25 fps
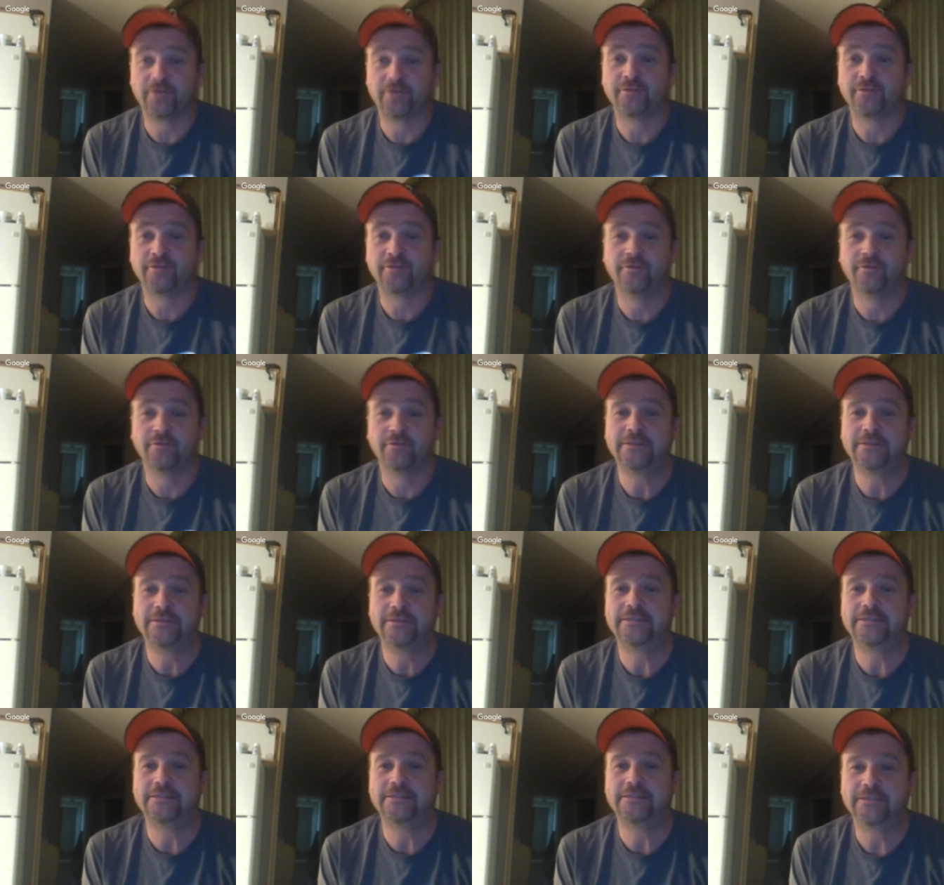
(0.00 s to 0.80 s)
so
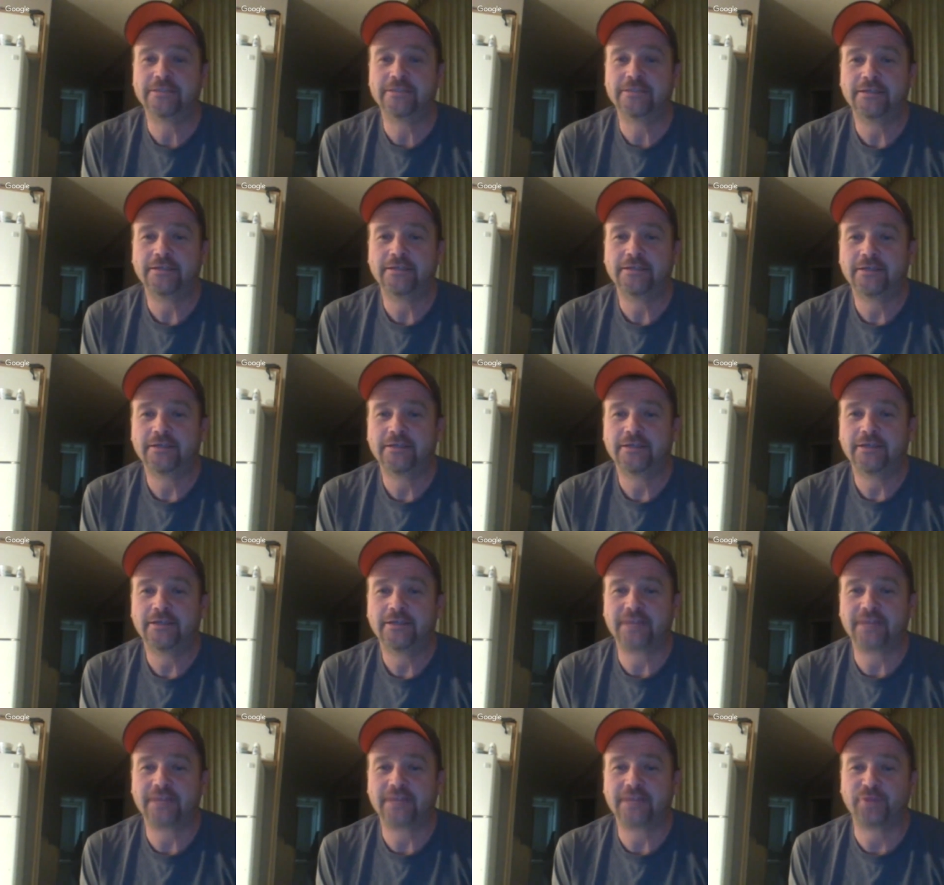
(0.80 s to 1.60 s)

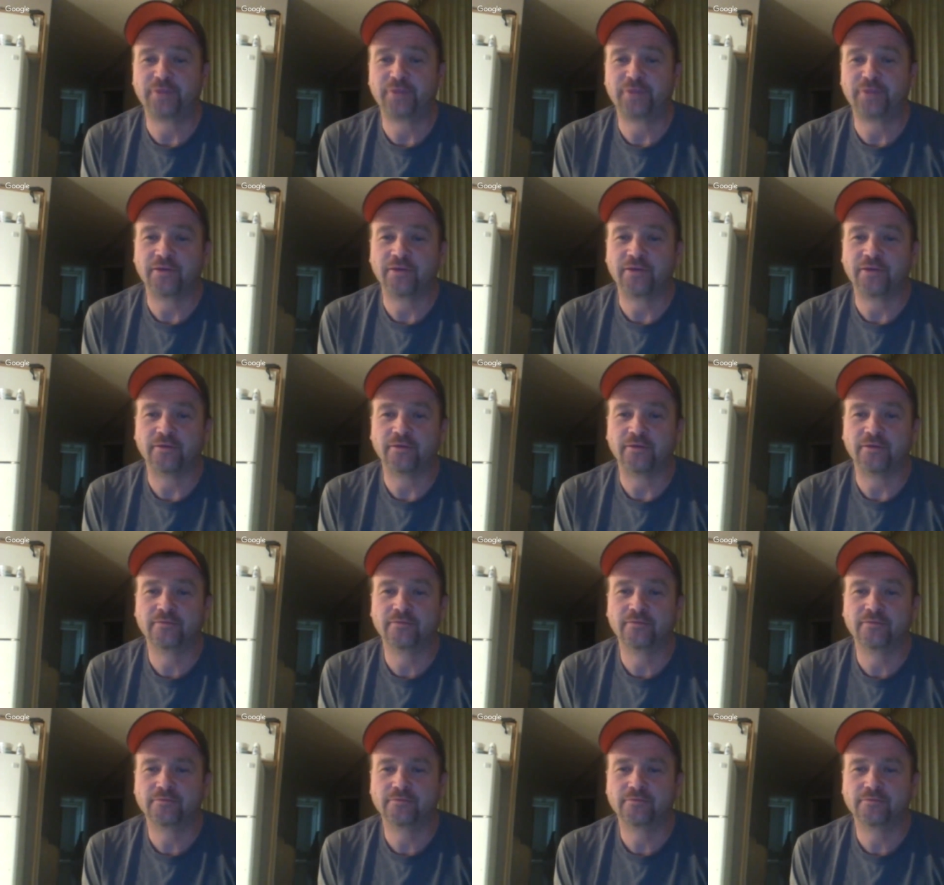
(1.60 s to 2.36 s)
that's pretty cool.